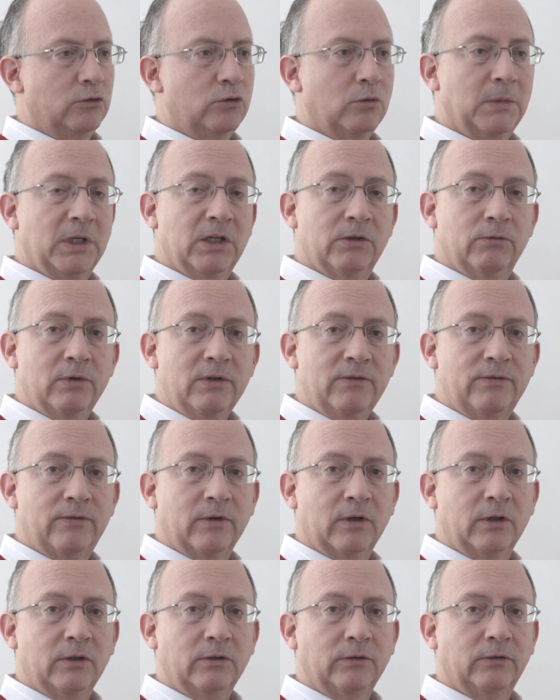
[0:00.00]
too many
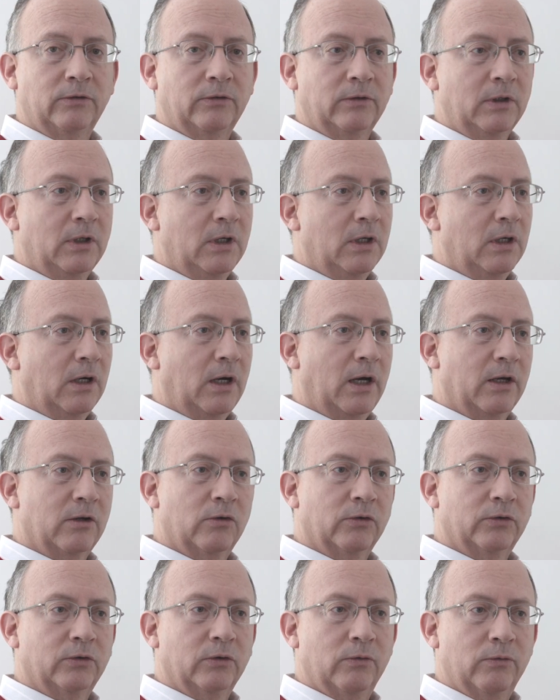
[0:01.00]
refunds, high
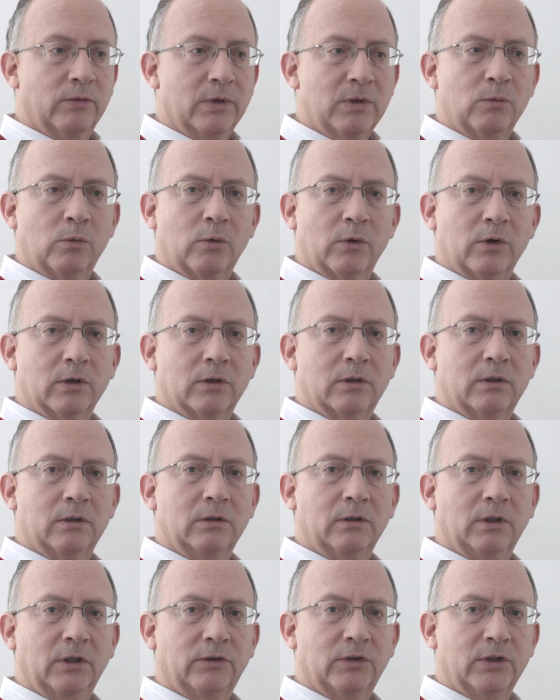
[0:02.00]
cost of rework,
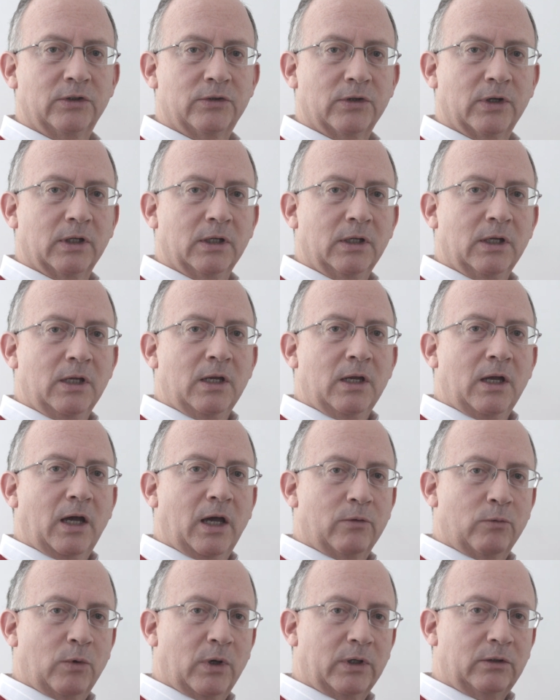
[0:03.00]
etc.
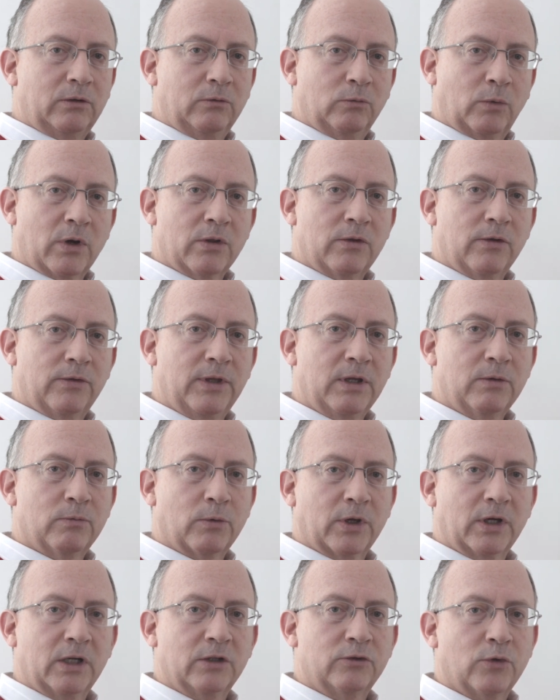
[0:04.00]
And one of the things
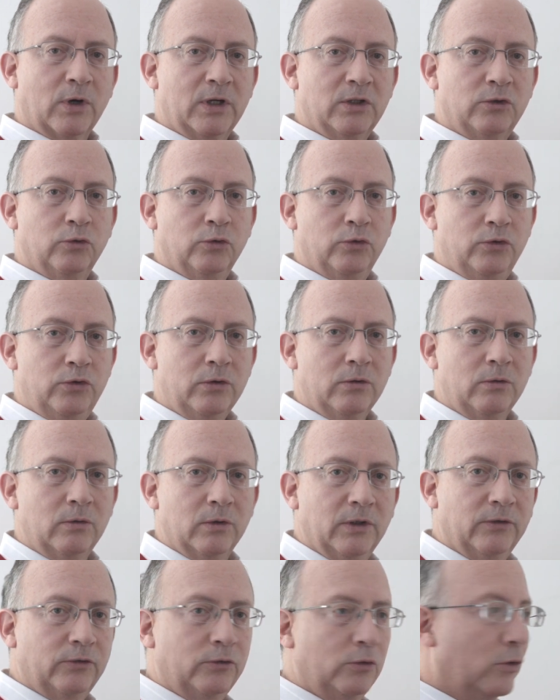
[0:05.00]
we're going to try to do
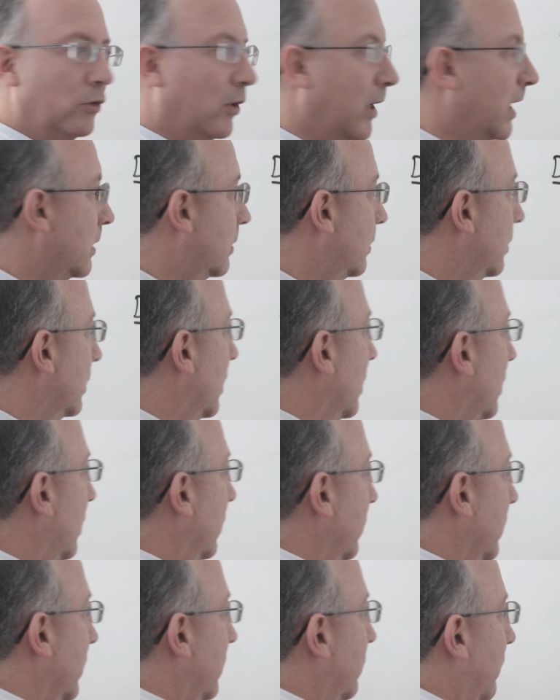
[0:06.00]
is to connect
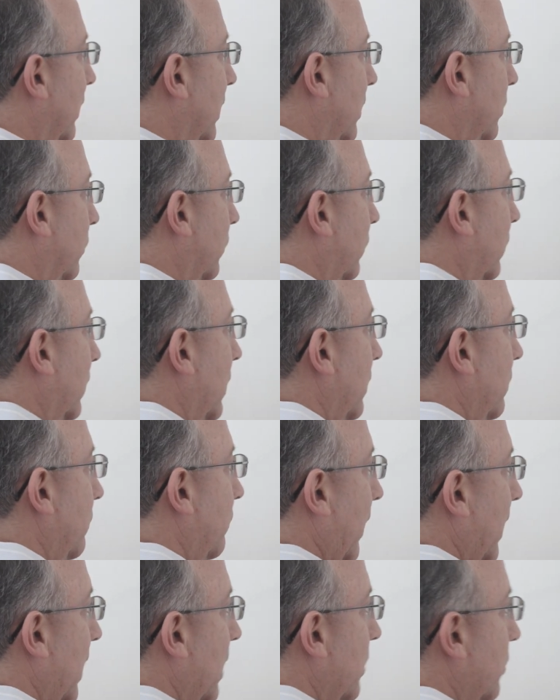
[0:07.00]
these various
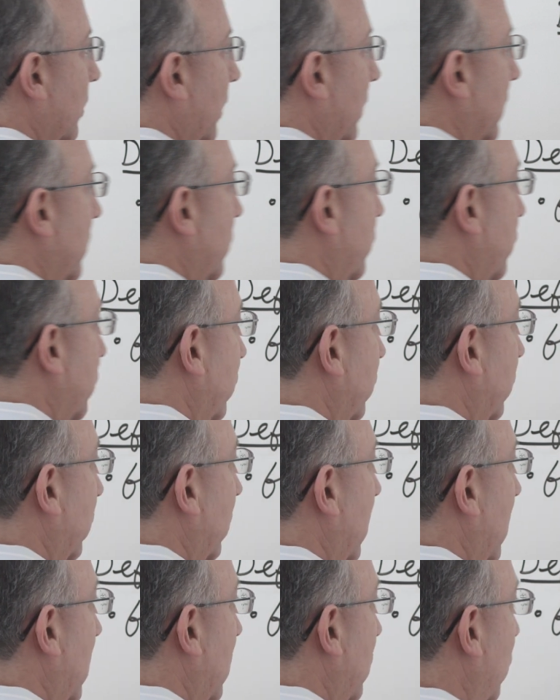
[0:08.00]
financial
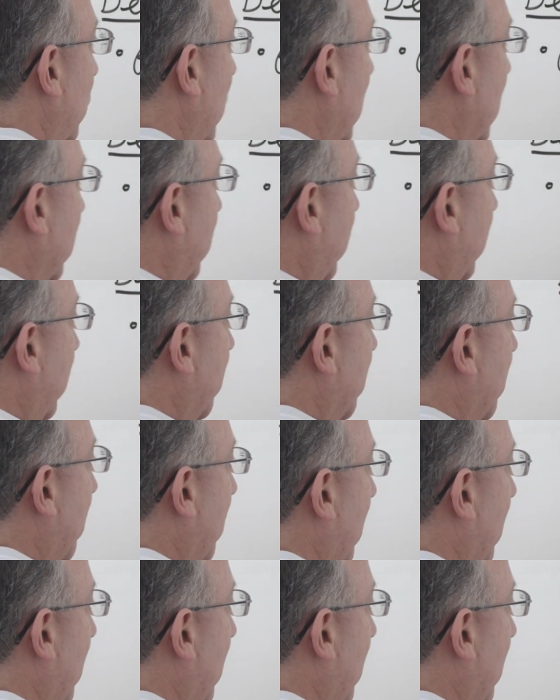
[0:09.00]
issues with